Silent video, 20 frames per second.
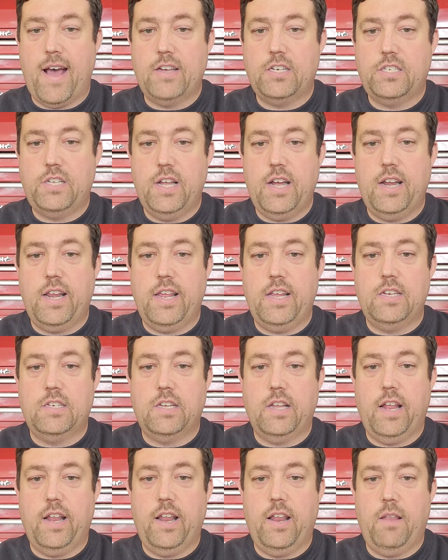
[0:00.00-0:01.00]
my
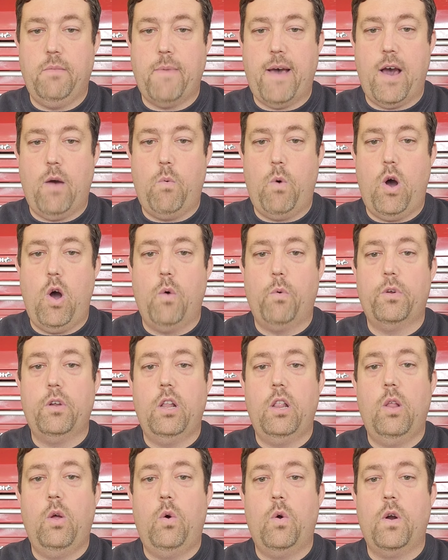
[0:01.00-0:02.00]
studies and in my walk with
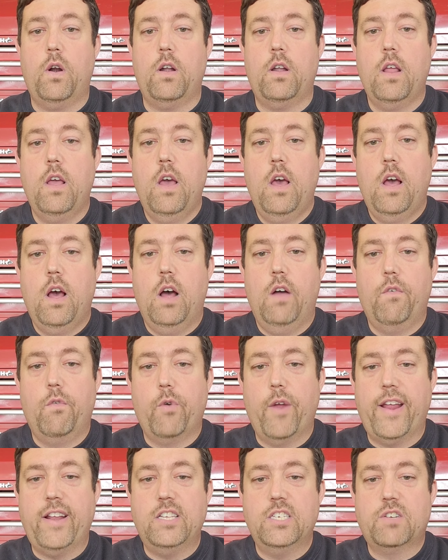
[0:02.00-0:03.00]
the Lord,
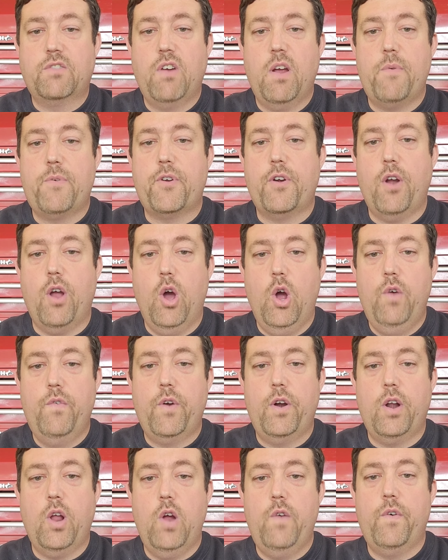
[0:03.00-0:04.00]
reading the scripture
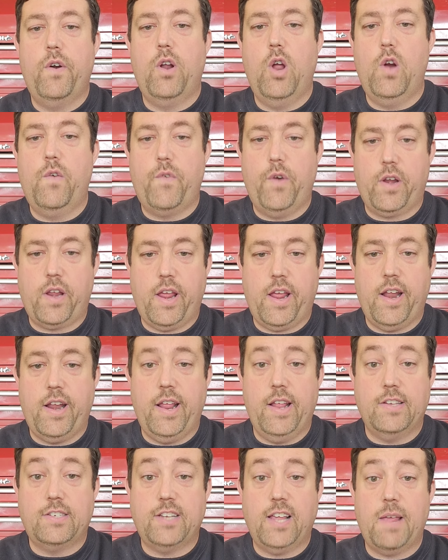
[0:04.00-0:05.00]
over and over and over again,
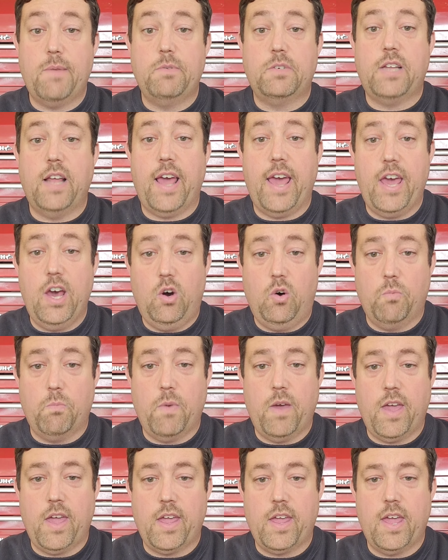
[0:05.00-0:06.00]
it seems to help
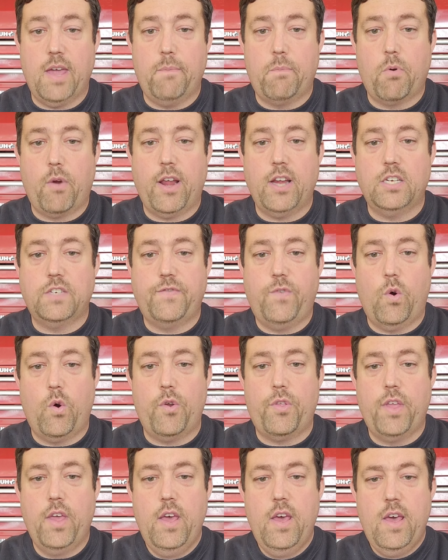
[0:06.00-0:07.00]
me. It brings
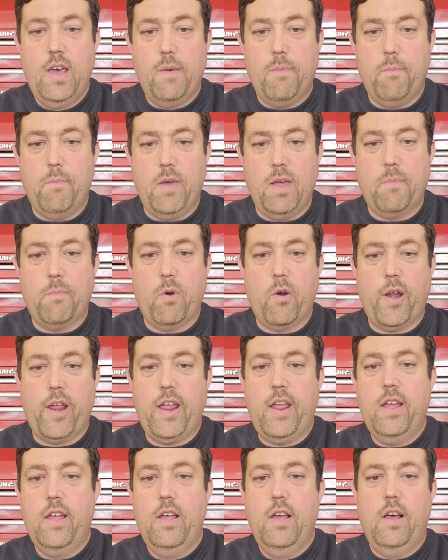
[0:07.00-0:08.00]
forth
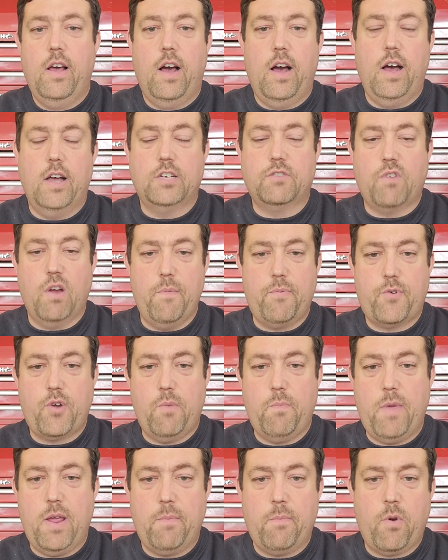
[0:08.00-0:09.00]
memory, uh,
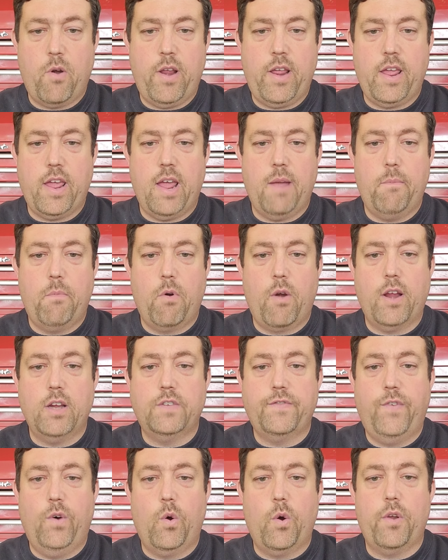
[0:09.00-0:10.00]
scripture memory. It
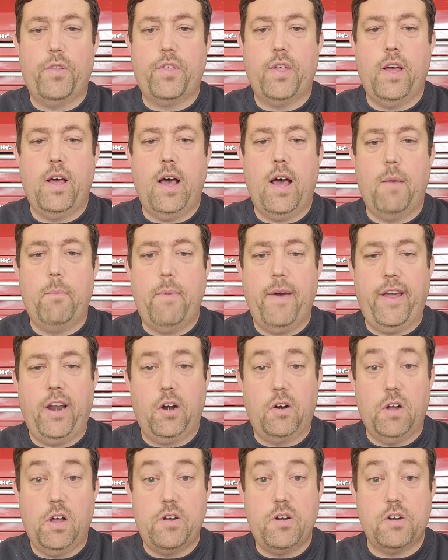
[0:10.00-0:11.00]
brings forth uh, a
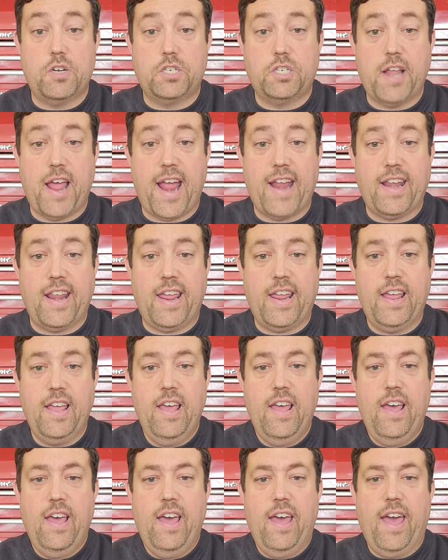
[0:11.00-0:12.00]
better understanding
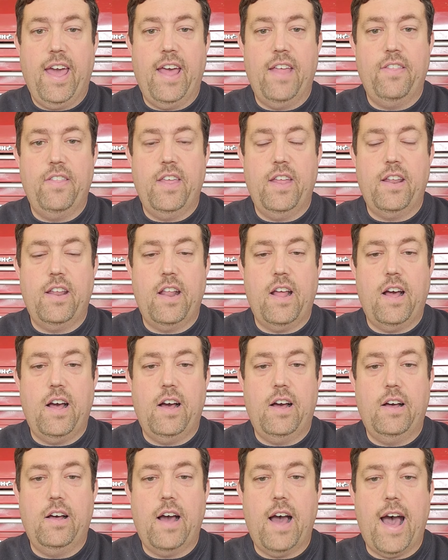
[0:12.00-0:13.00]
and then
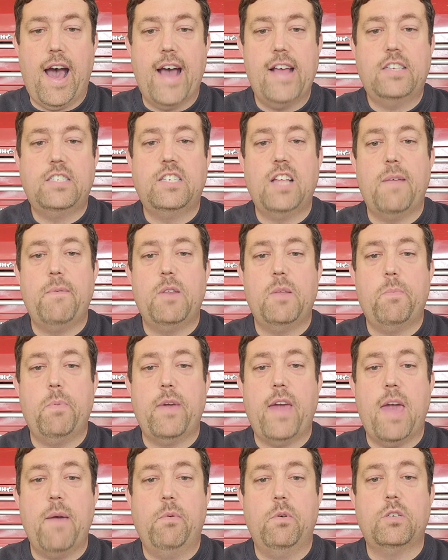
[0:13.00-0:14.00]
uh, I seem to
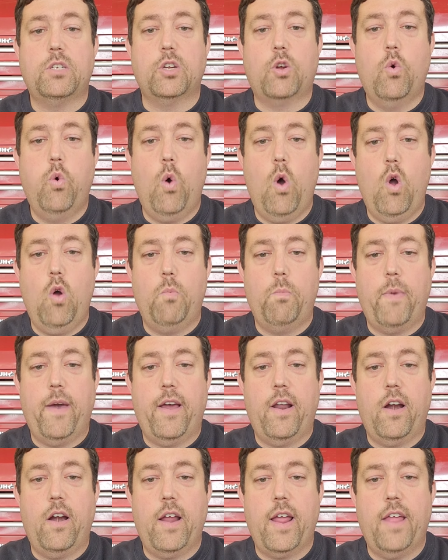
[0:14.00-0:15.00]
be able to quote
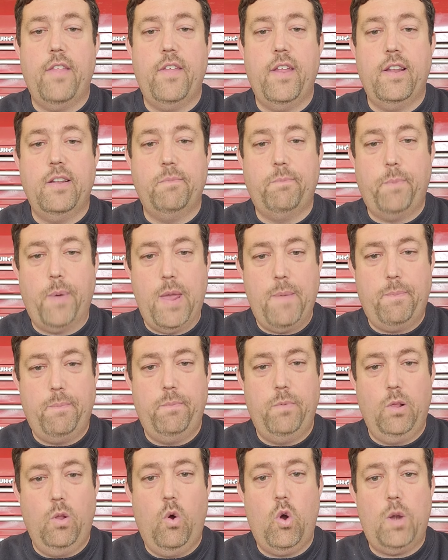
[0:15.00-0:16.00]
better. And then
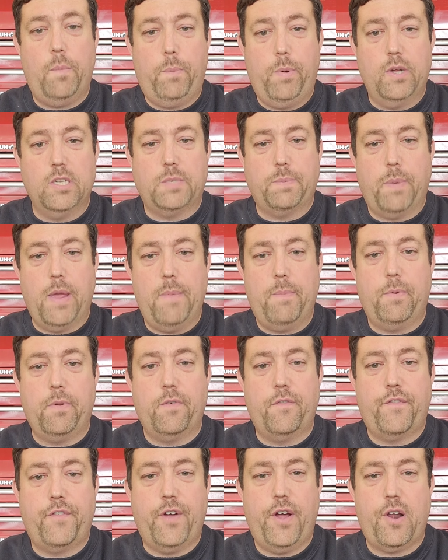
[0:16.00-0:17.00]
Lord puts
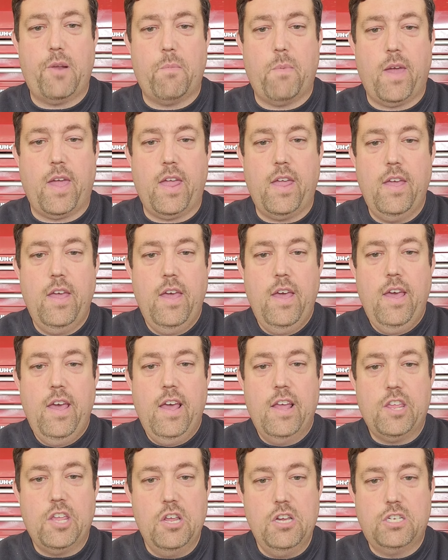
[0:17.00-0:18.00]
people in front of me.
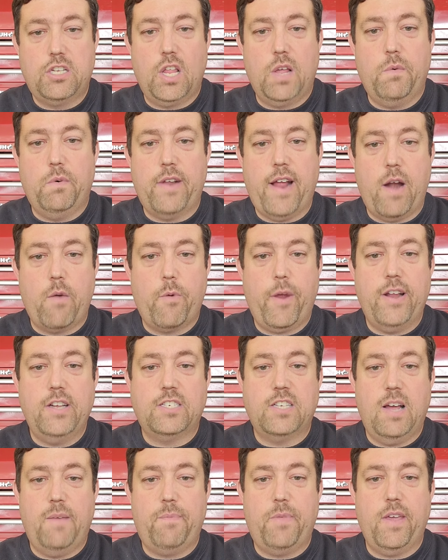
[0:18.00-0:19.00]
Usually, when I read
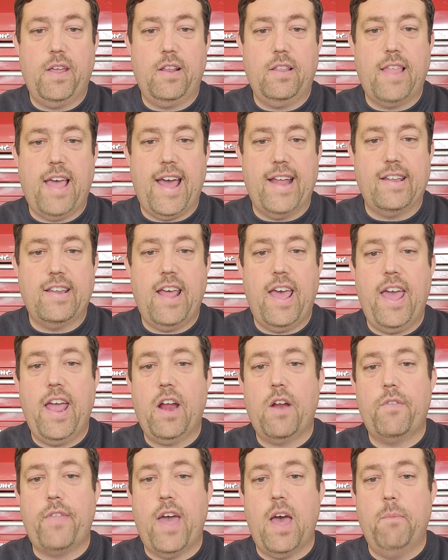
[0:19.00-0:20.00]
something that
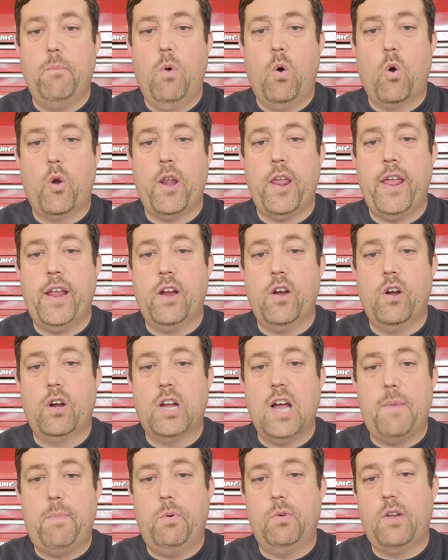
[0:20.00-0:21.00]
day or that morning or a
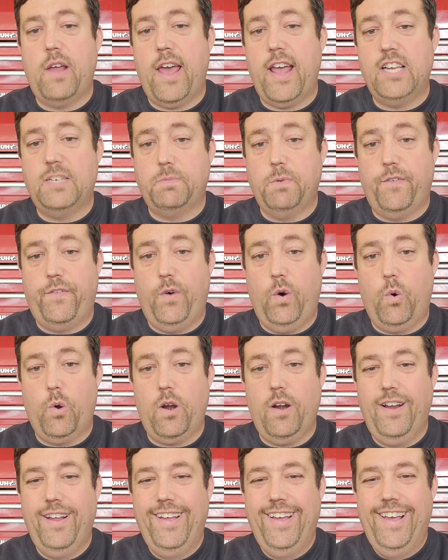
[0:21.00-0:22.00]
couple days
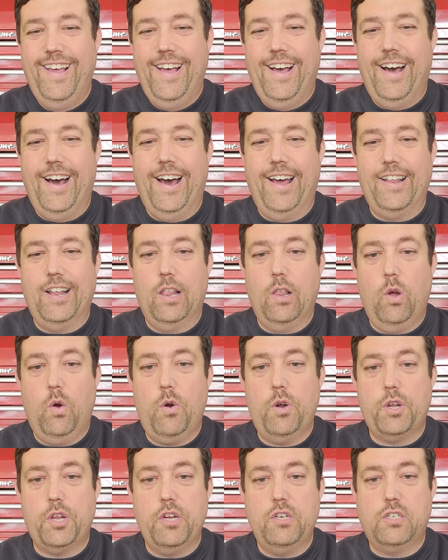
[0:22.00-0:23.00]
before, uh, the
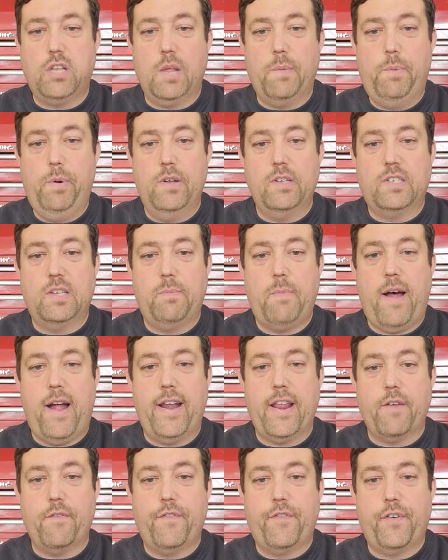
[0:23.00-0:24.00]
Lord usually puts
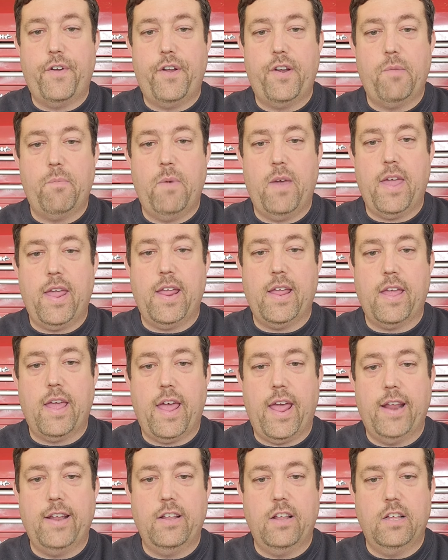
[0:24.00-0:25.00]
somebody in front of me
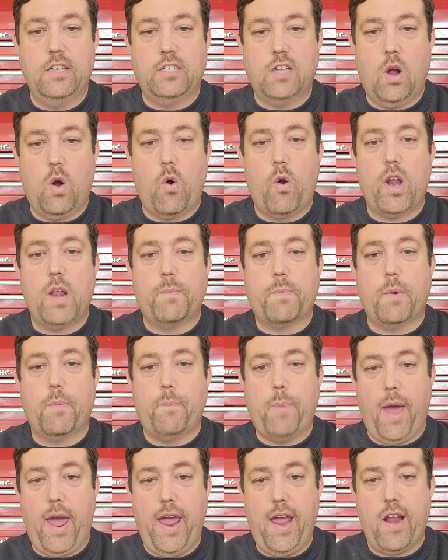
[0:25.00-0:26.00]
and is already
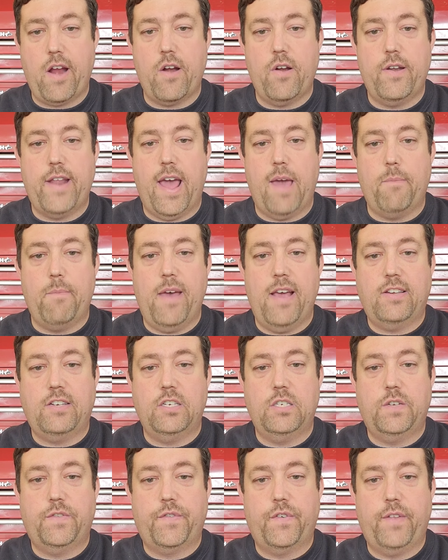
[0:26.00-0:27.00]
prepared that
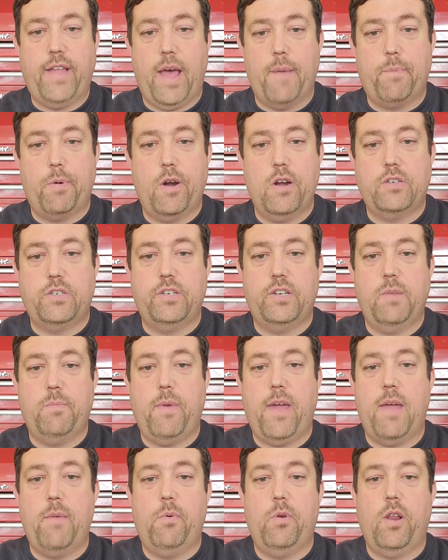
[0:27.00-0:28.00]
message for that person to
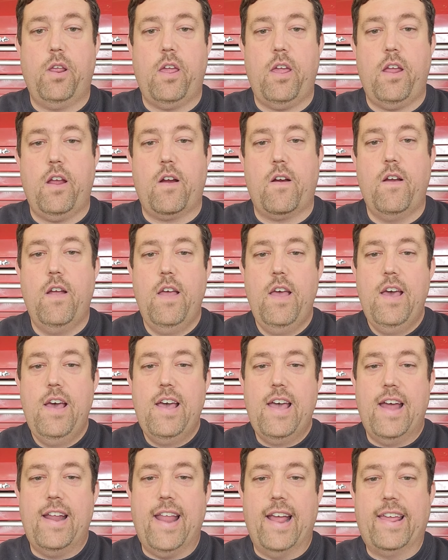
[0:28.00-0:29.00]
be able to hear.
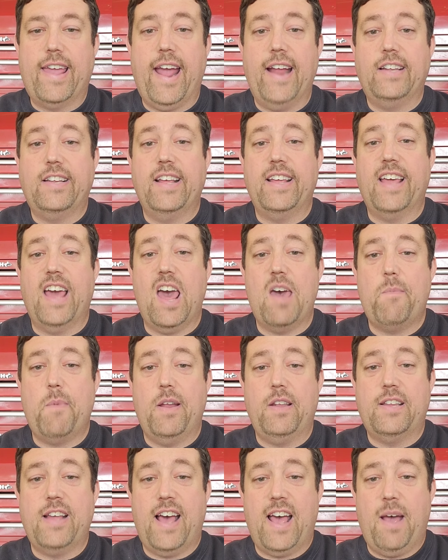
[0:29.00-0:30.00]
And I can't tell you how
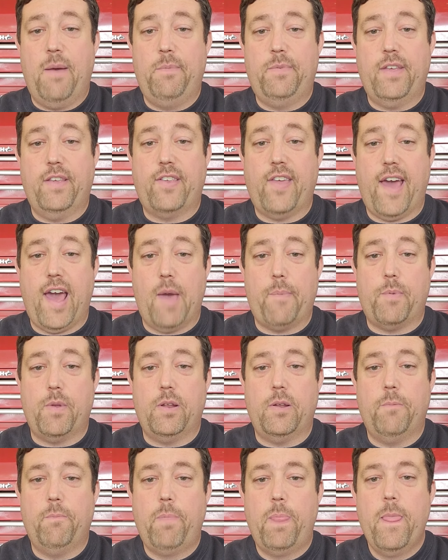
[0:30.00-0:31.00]
many times that's
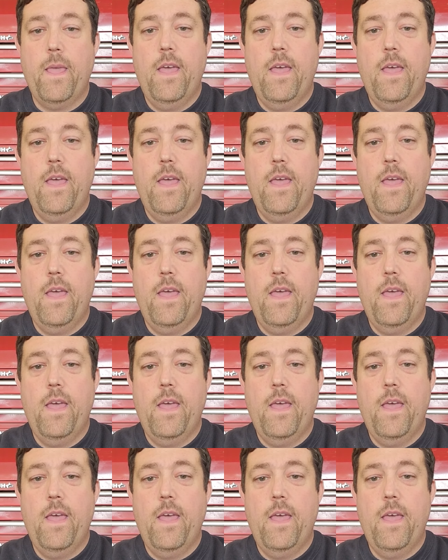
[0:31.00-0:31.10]
happened.